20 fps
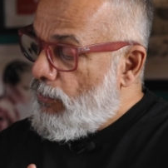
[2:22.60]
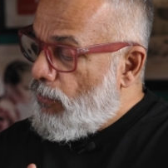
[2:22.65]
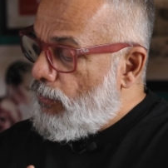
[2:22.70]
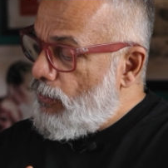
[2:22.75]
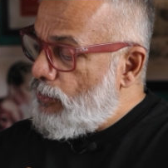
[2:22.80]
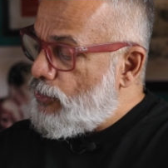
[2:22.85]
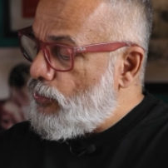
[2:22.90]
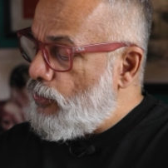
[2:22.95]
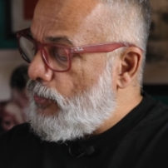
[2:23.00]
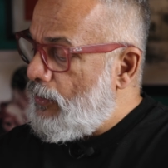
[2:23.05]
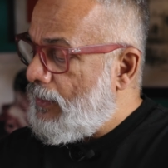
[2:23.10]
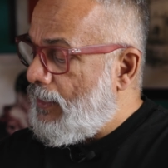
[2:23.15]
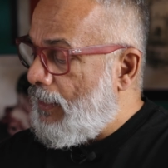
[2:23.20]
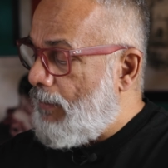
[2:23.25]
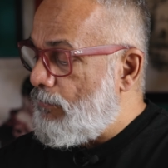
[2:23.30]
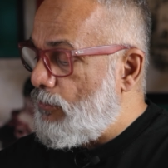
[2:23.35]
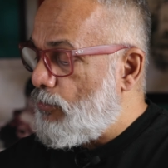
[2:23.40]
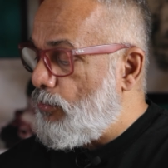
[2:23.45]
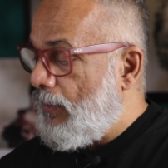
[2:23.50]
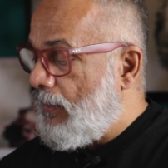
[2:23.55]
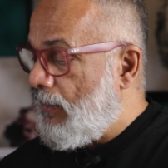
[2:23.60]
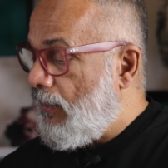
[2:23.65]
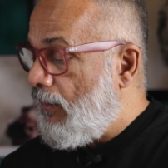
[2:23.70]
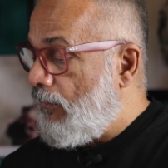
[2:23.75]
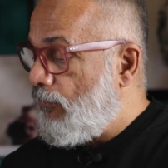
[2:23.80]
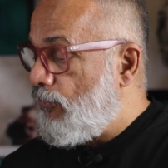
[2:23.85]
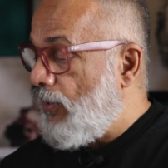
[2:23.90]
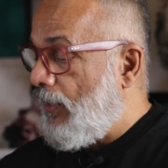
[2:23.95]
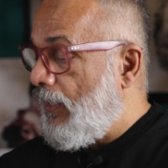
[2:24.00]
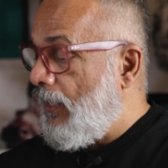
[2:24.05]
also it comes
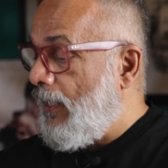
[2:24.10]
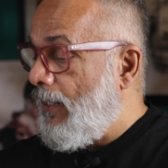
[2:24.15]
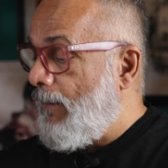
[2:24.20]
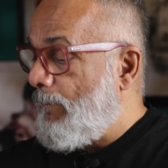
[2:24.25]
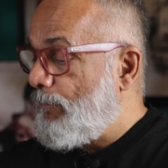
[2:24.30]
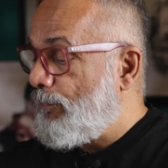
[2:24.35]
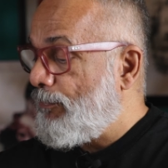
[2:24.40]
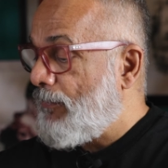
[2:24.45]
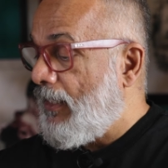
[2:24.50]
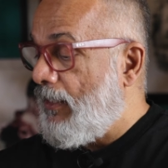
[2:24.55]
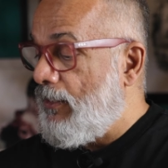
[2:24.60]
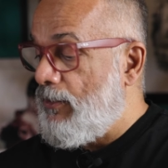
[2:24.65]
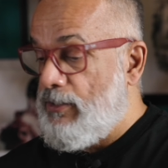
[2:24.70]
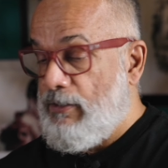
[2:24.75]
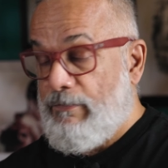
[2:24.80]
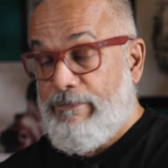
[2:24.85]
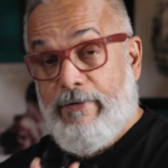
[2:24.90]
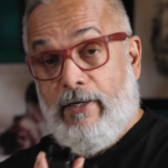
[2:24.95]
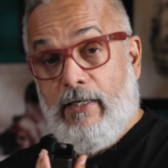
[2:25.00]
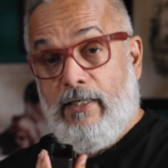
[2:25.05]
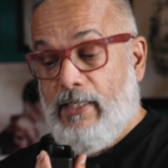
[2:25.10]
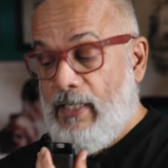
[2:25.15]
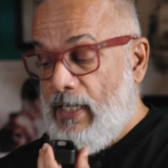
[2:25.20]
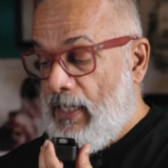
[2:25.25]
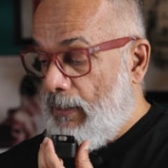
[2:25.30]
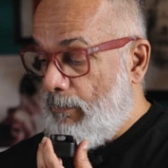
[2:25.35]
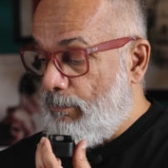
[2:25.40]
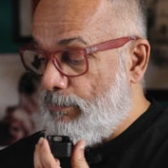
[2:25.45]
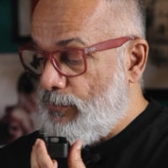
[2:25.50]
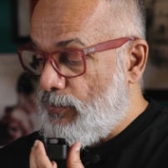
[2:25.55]
with 3 different
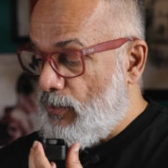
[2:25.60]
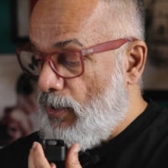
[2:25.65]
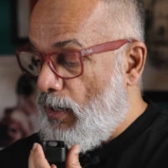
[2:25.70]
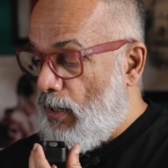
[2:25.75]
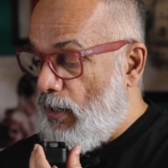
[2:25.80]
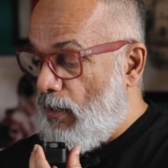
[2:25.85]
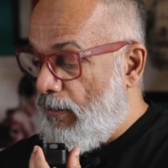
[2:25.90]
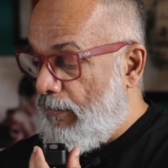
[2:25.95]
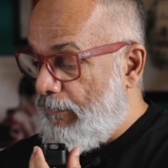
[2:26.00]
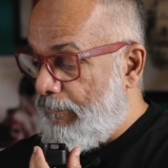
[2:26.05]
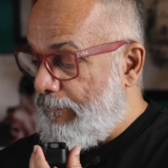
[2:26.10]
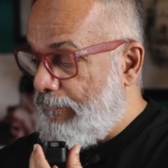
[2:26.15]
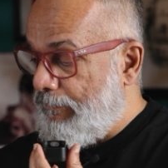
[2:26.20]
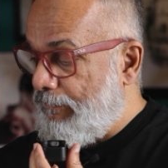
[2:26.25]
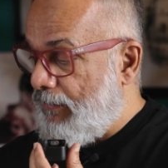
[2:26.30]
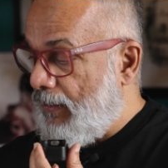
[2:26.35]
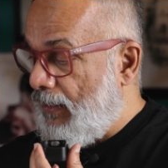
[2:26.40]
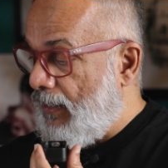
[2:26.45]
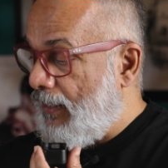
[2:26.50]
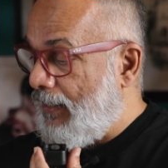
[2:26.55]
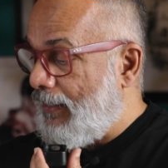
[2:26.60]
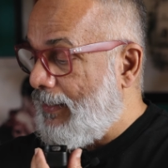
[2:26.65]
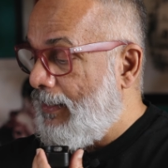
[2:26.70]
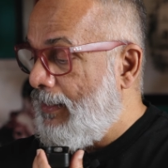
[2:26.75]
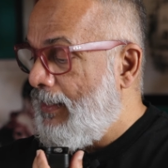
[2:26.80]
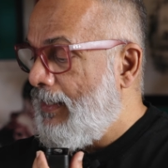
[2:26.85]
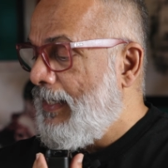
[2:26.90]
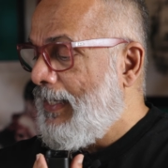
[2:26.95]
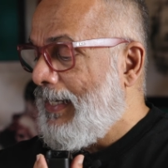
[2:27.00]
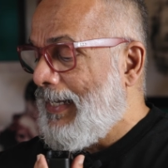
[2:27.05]
types of
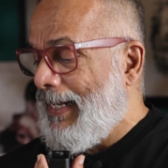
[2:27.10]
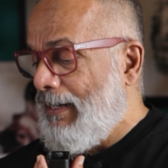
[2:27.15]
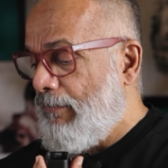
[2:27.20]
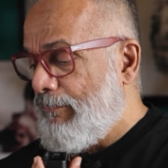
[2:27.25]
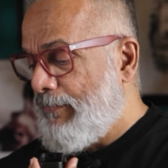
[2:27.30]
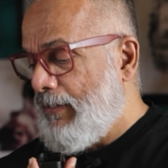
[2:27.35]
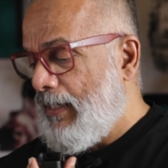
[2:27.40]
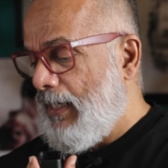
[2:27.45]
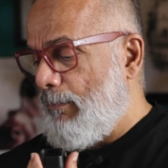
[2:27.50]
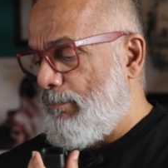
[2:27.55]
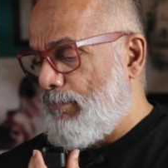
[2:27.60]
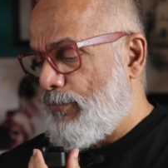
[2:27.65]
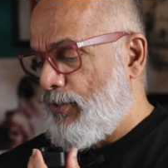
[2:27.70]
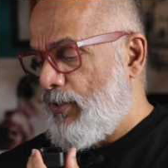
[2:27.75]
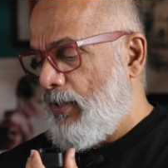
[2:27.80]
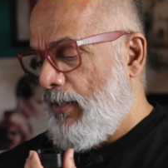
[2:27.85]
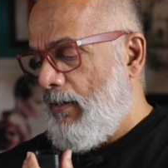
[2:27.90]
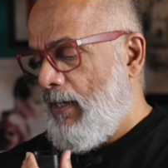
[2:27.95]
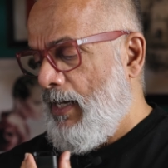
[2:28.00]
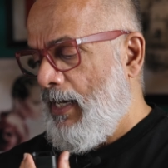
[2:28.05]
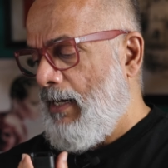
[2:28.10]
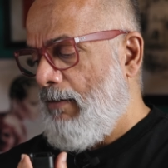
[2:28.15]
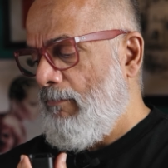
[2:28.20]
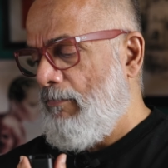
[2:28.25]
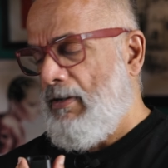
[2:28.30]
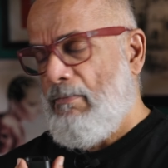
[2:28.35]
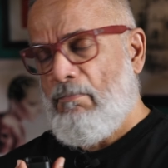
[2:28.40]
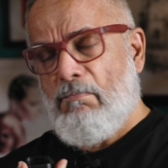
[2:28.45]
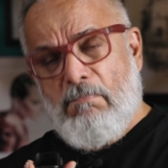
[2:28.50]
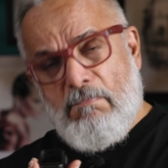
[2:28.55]
kind of clips,
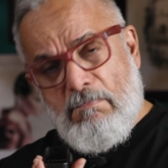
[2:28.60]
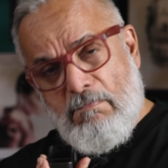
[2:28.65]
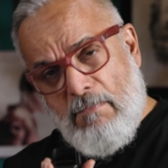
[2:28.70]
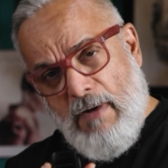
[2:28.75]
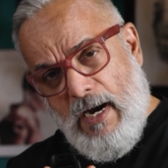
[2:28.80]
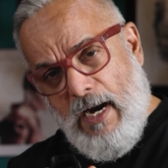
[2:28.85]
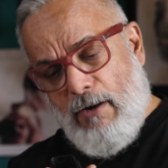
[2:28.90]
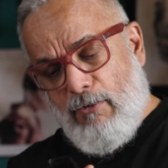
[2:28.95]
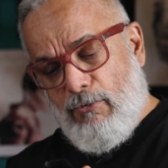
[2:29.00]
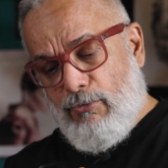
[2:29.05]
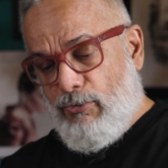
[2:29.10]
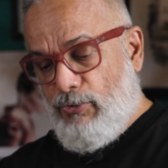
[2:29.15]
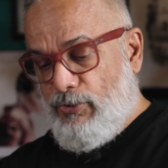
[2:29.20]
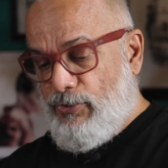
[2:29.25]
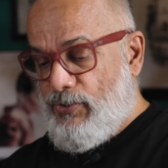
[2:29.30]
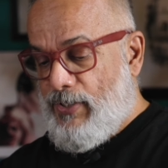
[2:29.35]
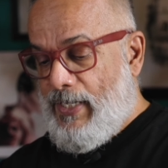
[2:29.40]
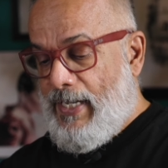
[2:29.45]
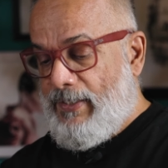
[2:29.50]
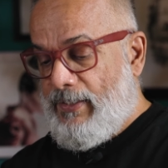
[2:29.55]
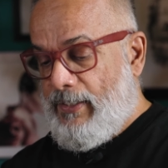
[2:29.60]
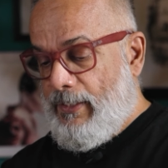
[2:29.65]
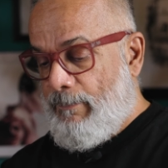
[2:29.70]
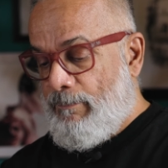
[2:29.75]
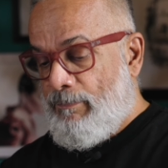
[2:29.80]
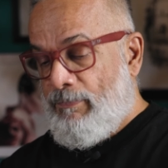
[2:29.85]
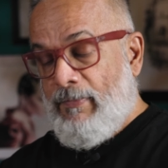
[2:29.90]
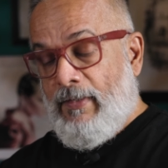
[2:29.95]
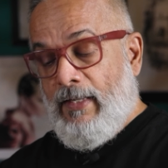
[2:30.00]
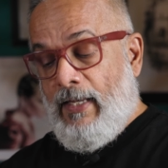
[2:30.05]
mounts rather.
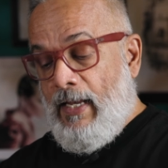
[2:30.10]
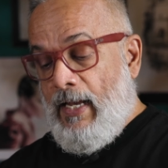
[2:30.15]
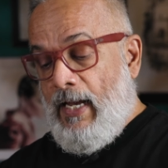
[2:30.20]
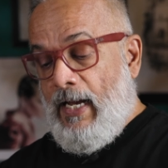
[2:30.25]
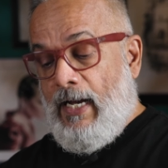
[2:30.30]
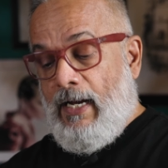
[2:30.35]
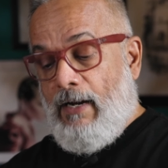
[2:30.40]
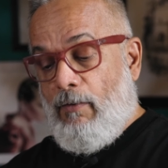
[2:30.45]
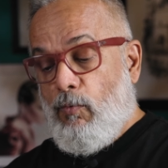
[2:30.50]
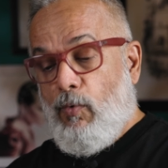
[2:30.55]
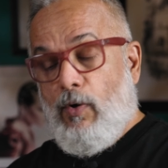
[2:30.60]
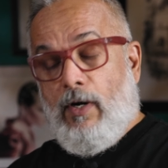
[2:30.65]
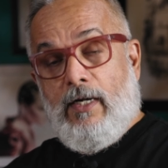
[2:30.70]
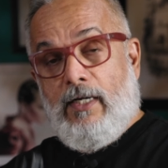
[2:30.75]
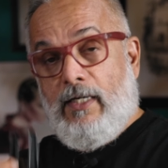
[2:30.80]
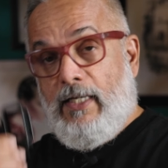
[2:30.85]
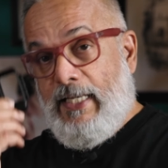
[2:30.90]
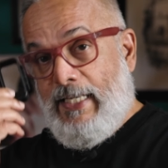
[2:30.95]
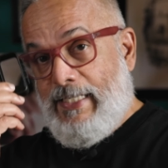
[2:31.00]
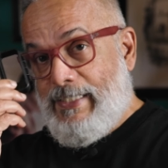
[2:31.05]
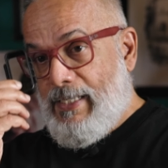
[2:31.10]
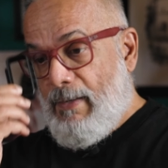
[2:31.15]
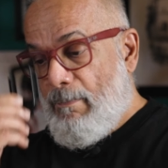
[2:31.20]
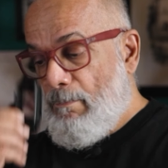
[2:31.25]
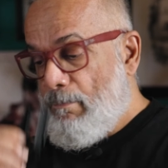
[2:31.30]
One is a